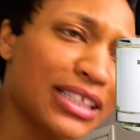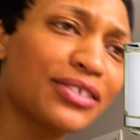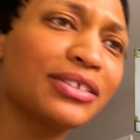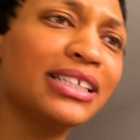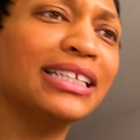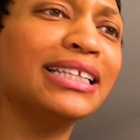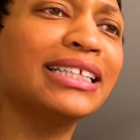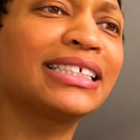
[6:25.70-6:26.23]

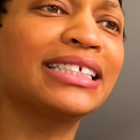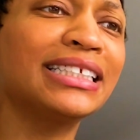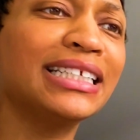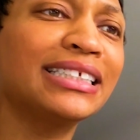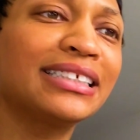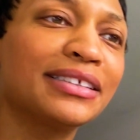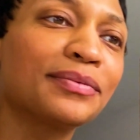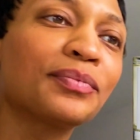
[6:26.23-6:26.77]

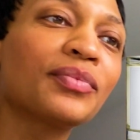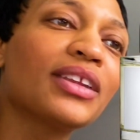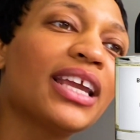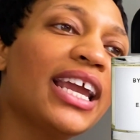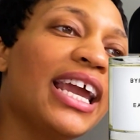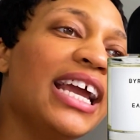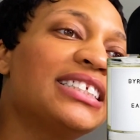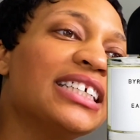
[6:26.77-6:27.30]
Listen.
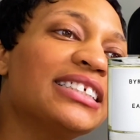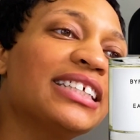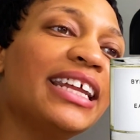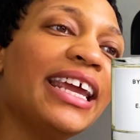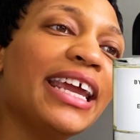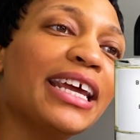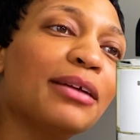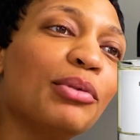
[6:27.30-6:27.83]
It says
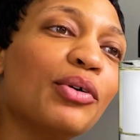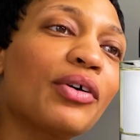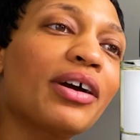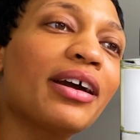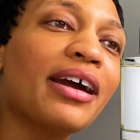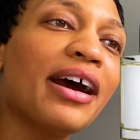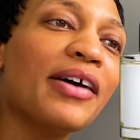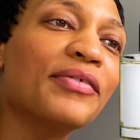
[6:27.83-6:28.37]

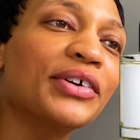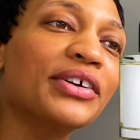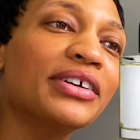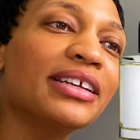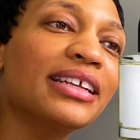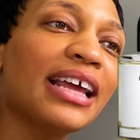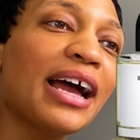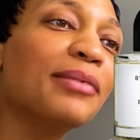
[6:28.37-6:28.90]

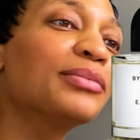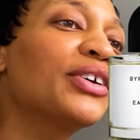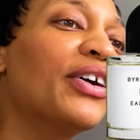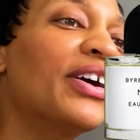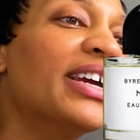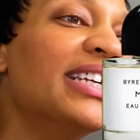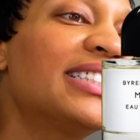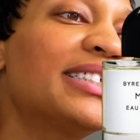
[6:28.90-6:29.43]

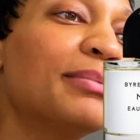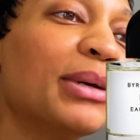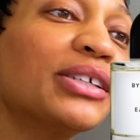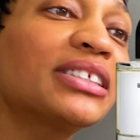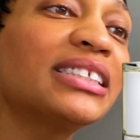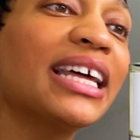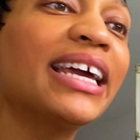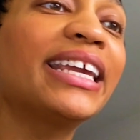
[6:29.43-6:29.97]
it
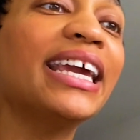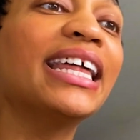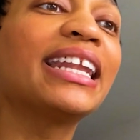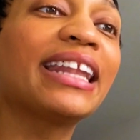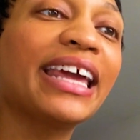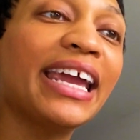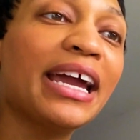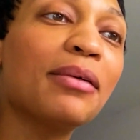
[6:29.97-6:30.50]
smells like a
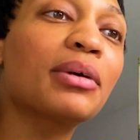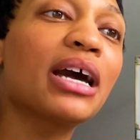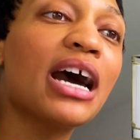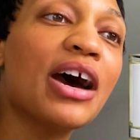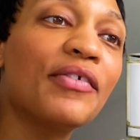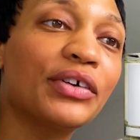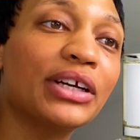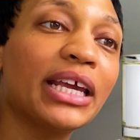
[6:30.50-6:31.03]
lamb
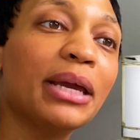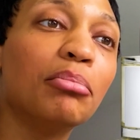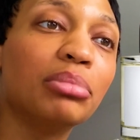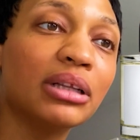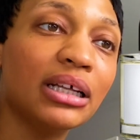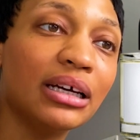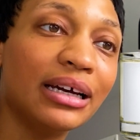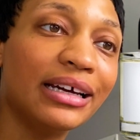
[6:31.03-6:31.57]
covered in
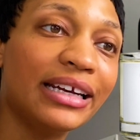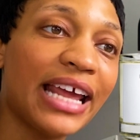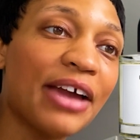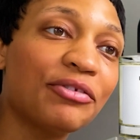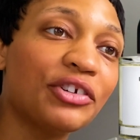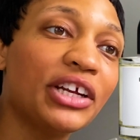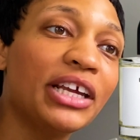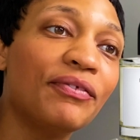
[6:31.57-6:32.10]
blood
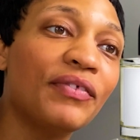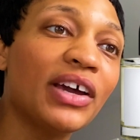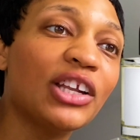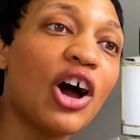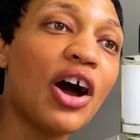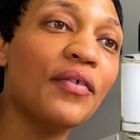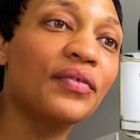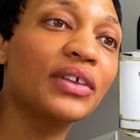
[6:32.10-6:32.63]
after he fell
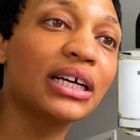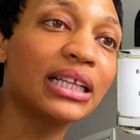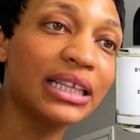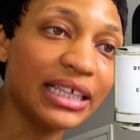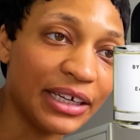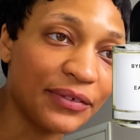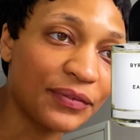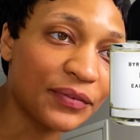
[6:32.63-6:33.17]
off the
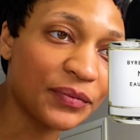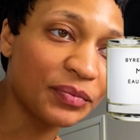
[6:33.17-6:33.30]
cliff.